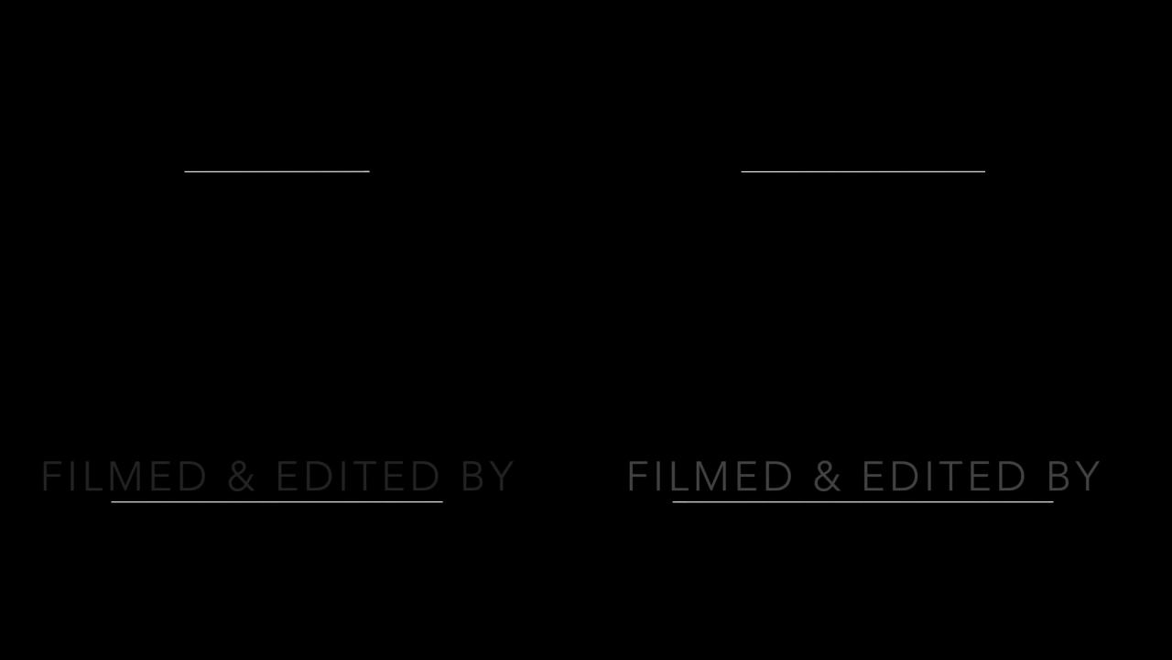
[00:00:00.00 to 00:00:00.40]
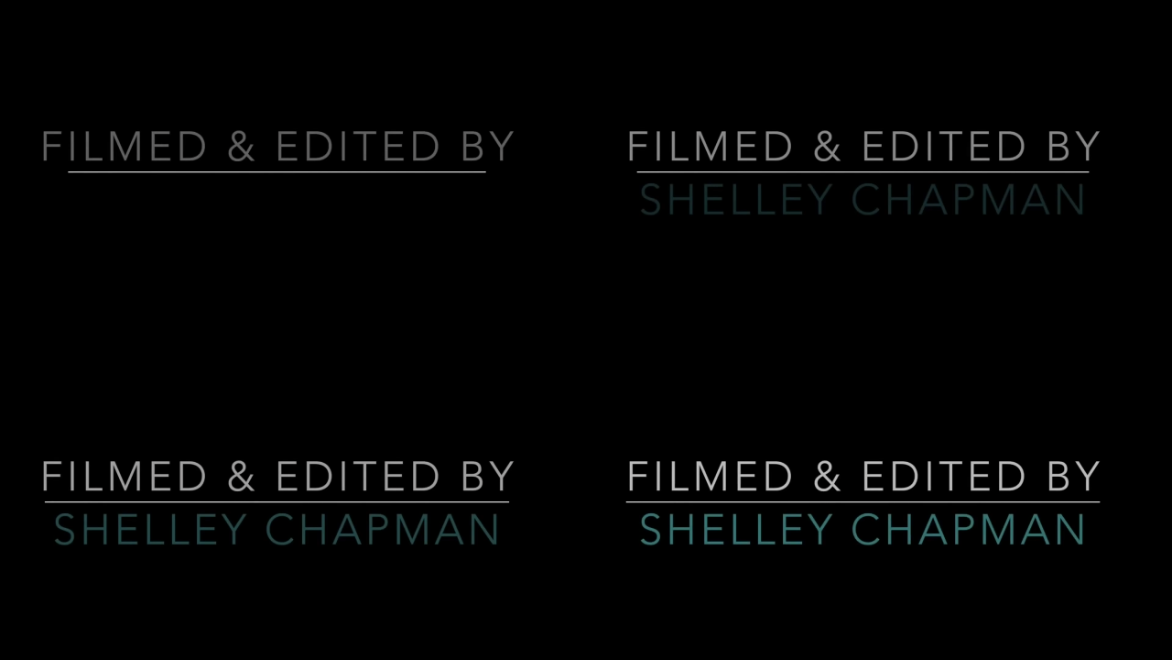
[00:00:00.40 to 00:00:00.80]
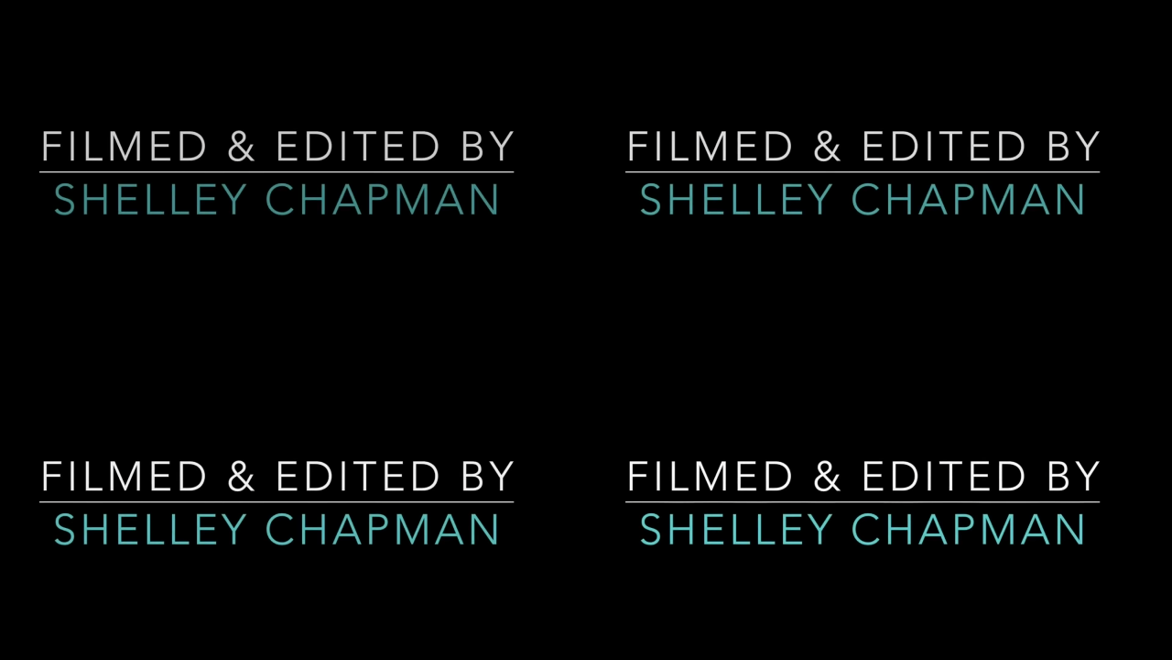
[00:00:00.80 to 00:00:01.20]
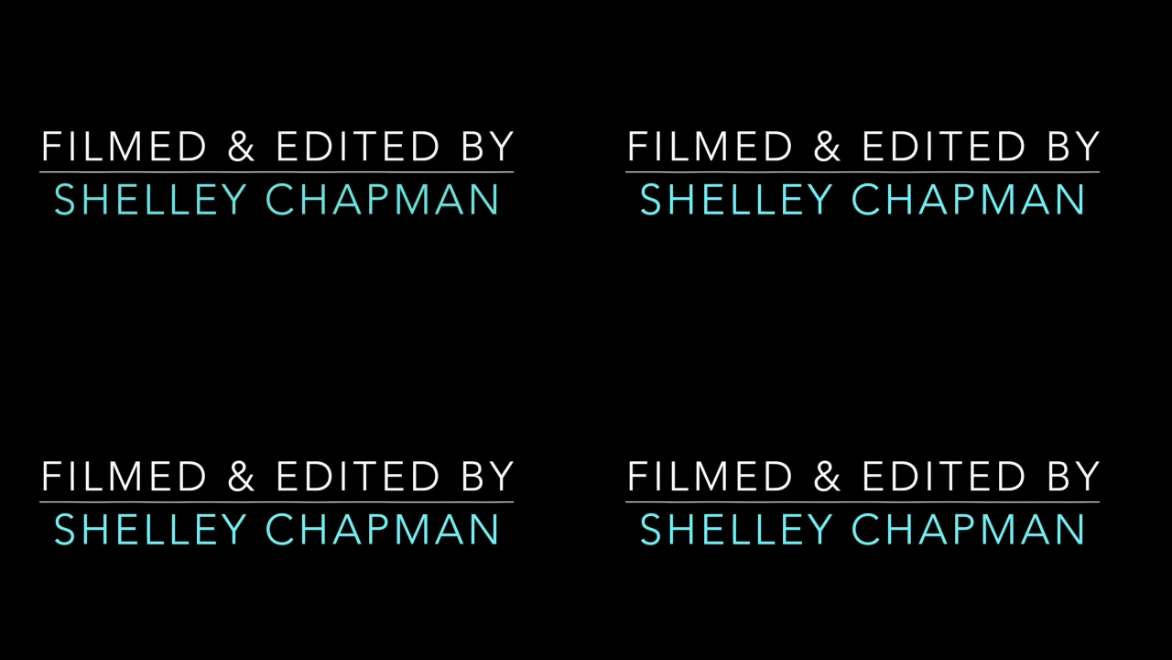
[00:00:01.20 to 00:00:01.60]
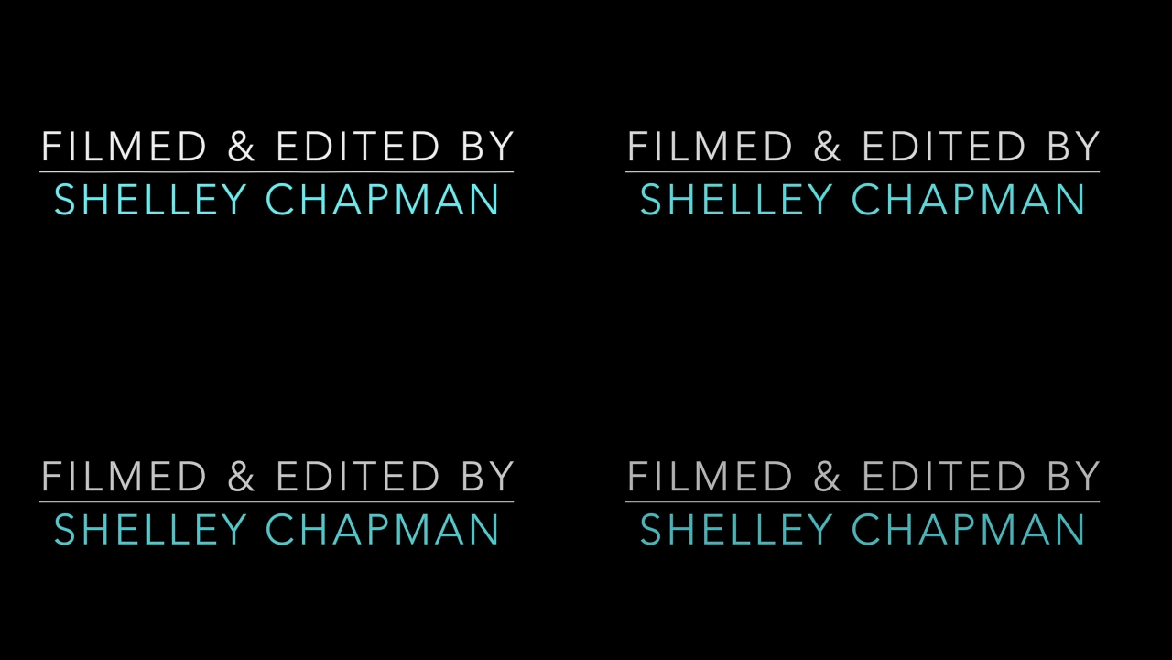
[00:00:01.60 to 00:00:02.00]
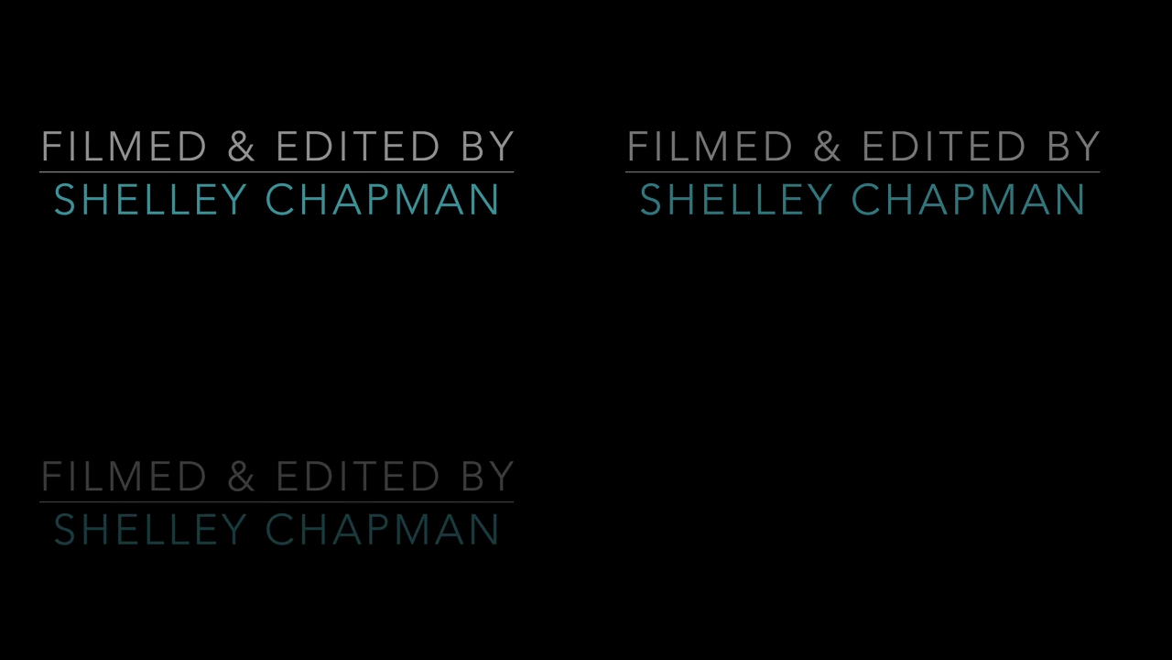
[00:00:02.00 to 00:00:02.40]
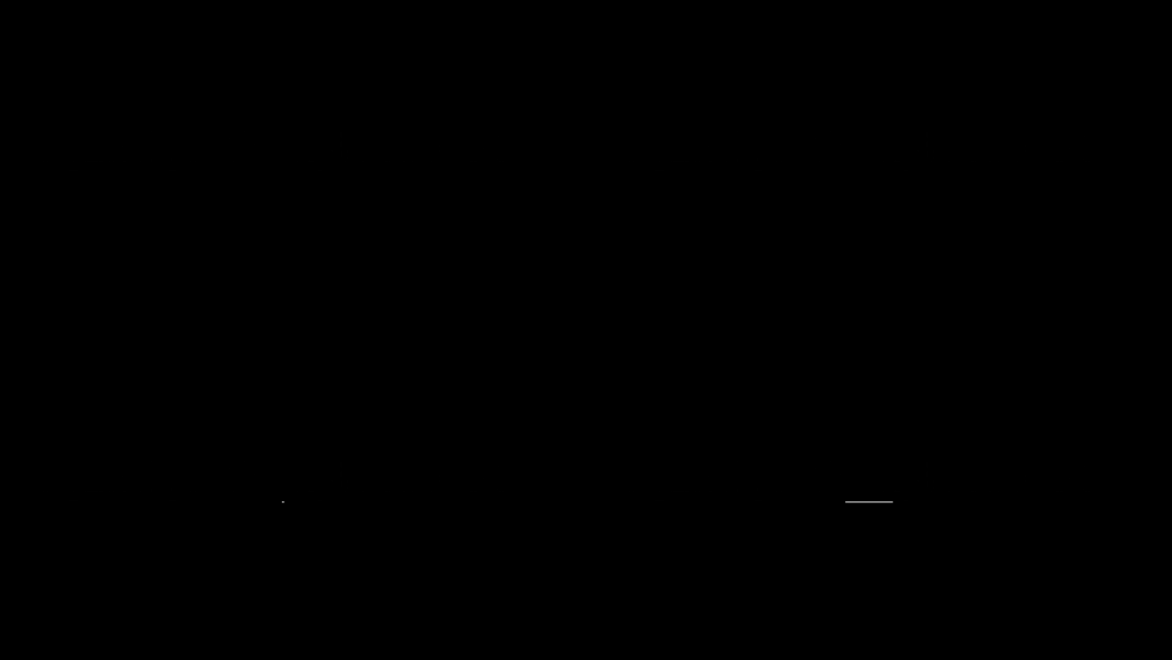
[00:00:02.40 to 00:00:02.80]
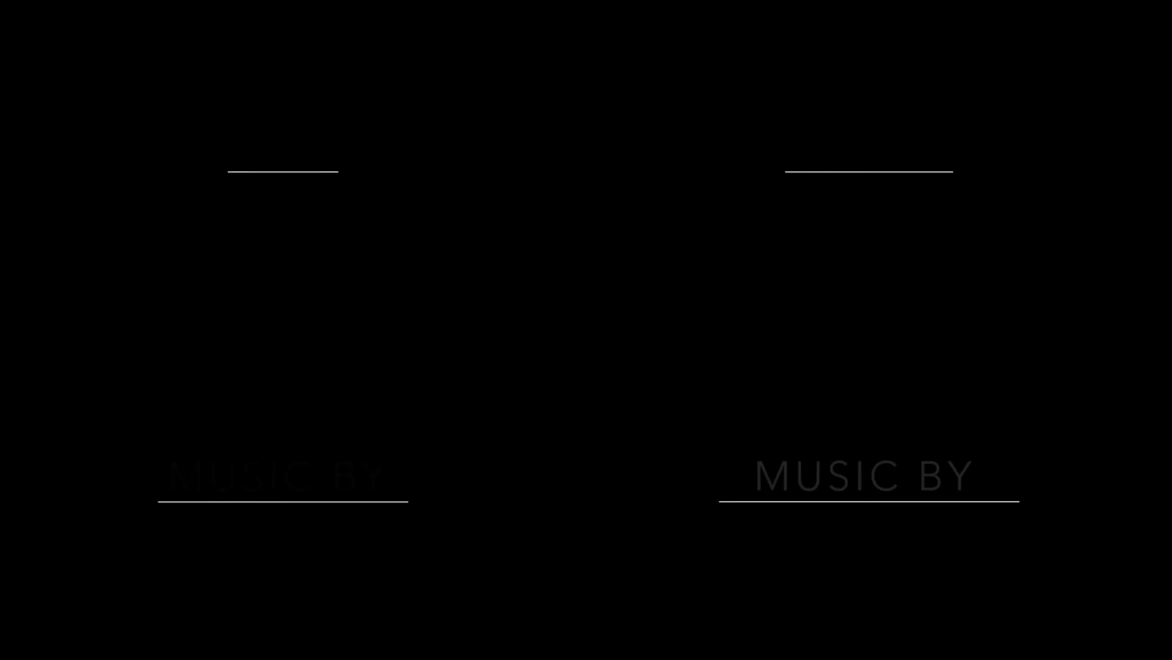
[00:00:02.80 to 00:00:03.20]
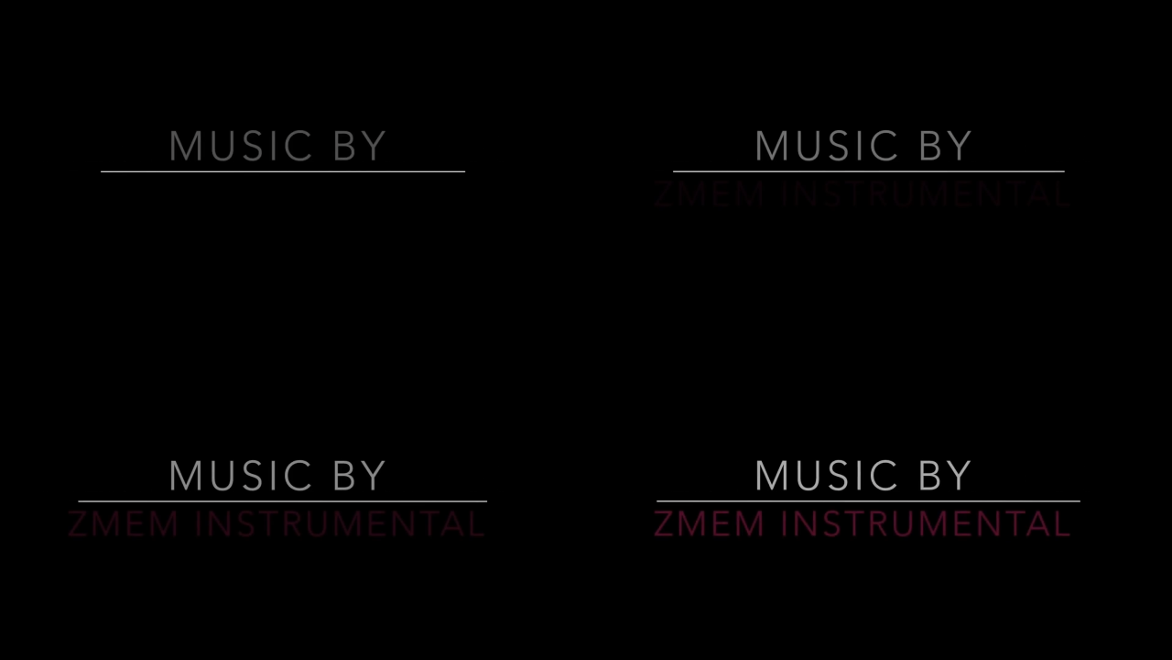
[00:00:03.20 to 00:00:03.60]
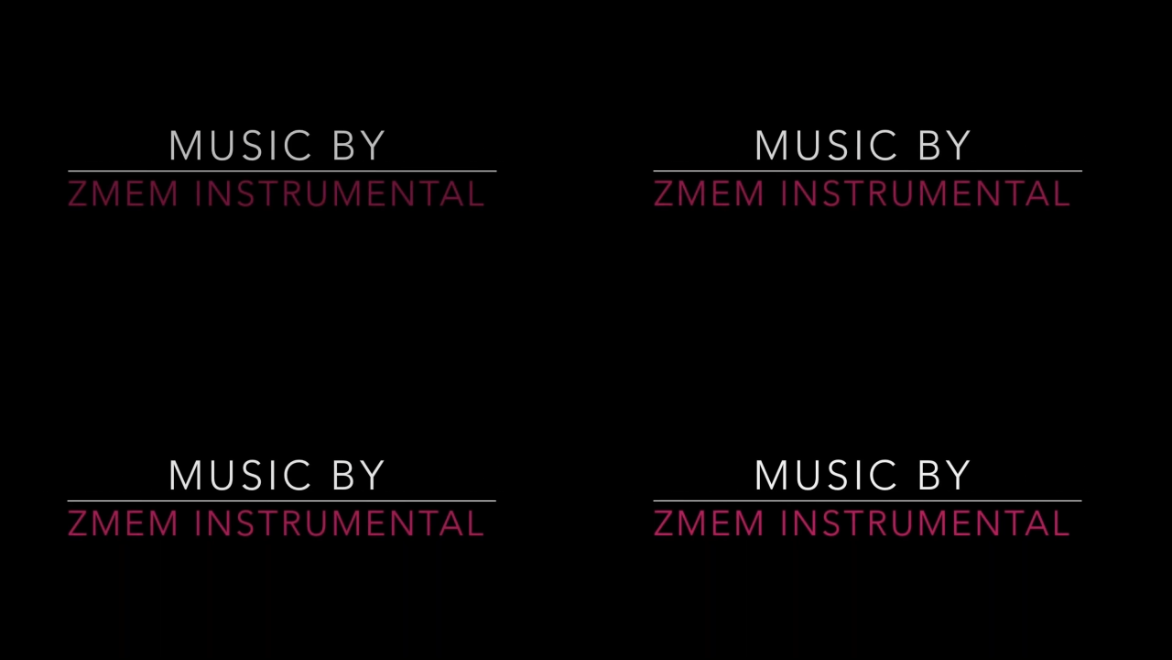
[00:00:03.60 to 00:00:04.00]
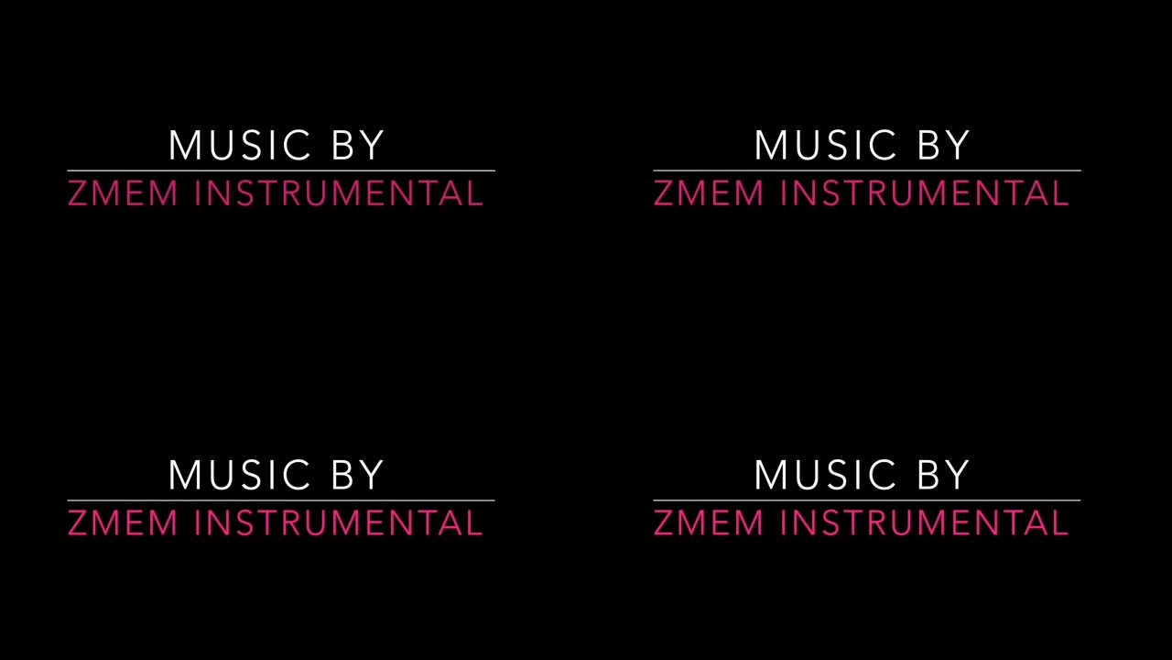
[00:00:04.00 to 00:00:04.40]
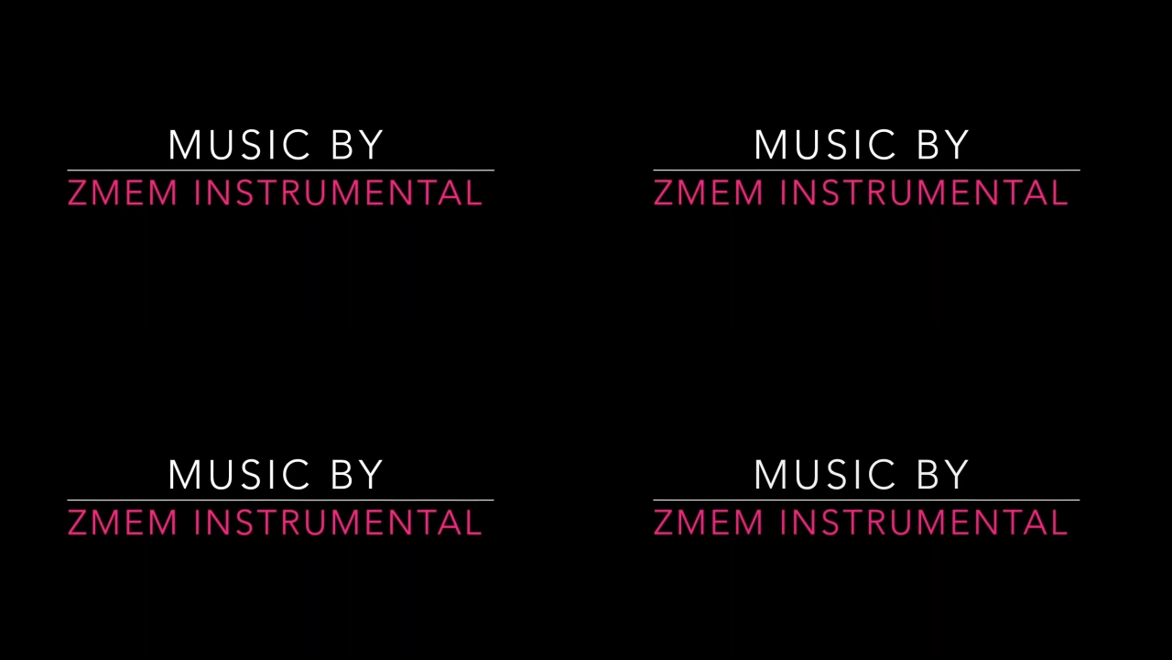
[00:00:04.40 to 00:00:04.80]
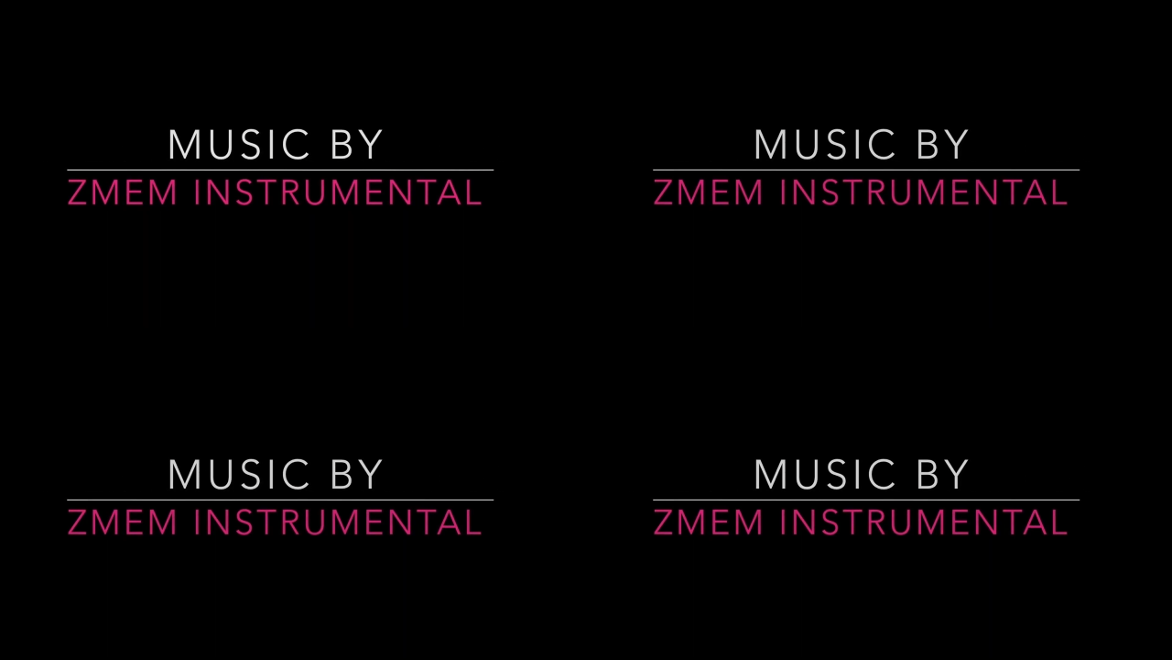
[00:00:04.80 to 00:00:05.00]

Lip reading: No face is visible, so there are no lips to read.